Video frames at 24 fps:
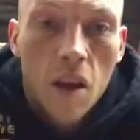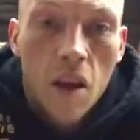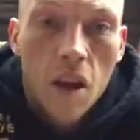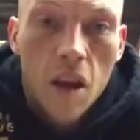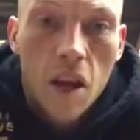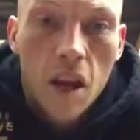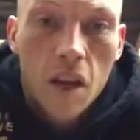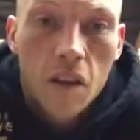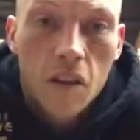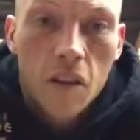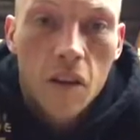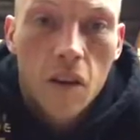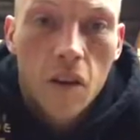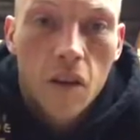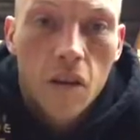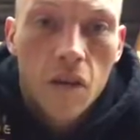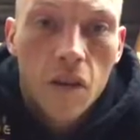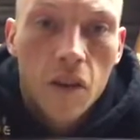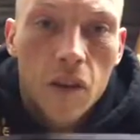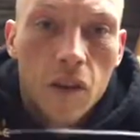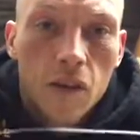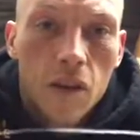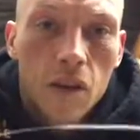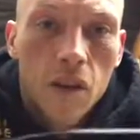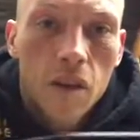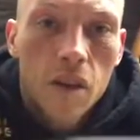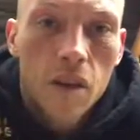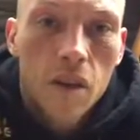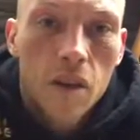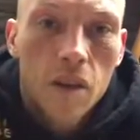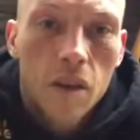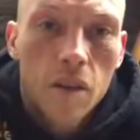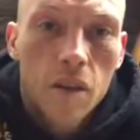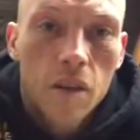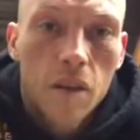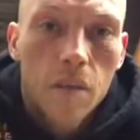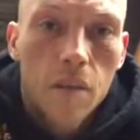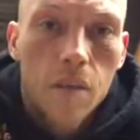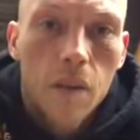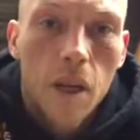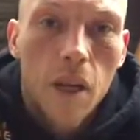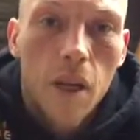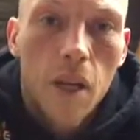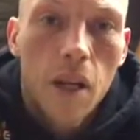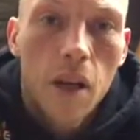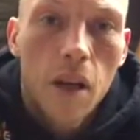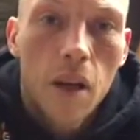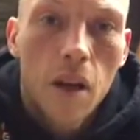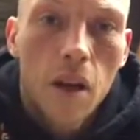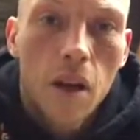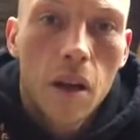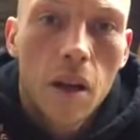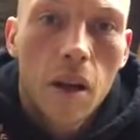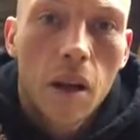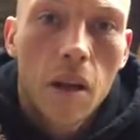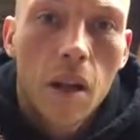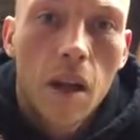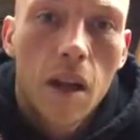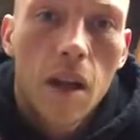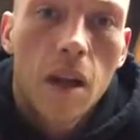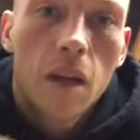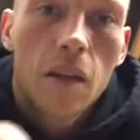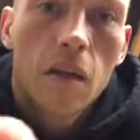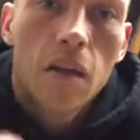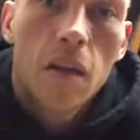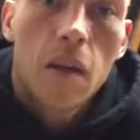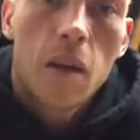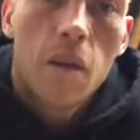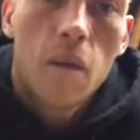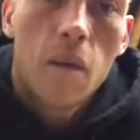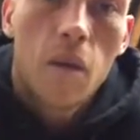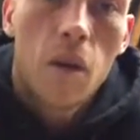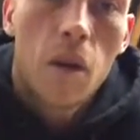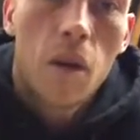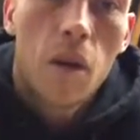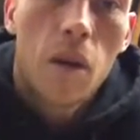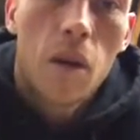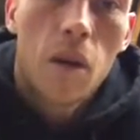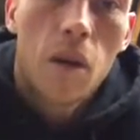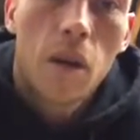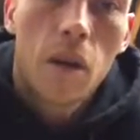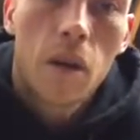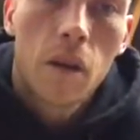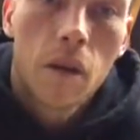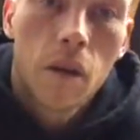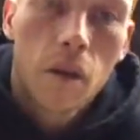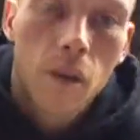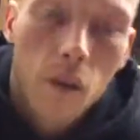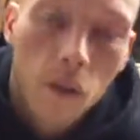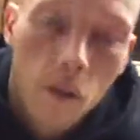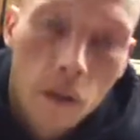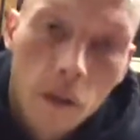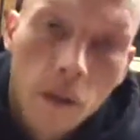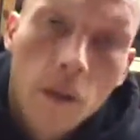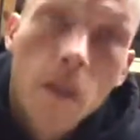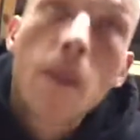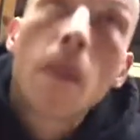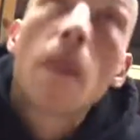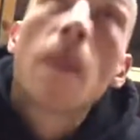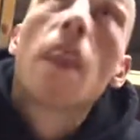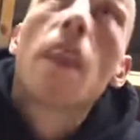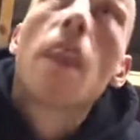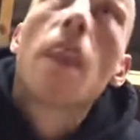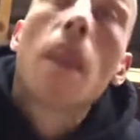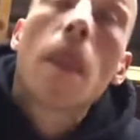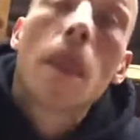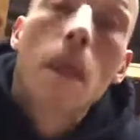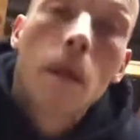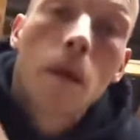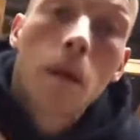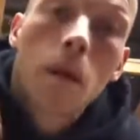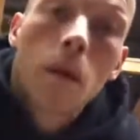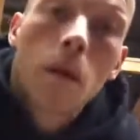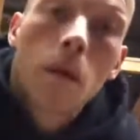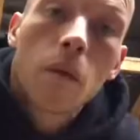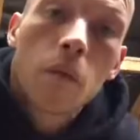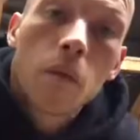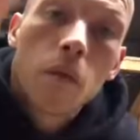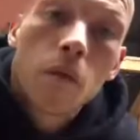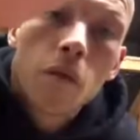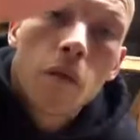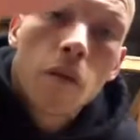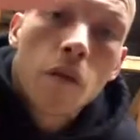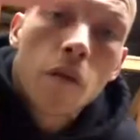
I catch a lot of fish on it. Bloody light, look at that. That's terrible lighting. I'll move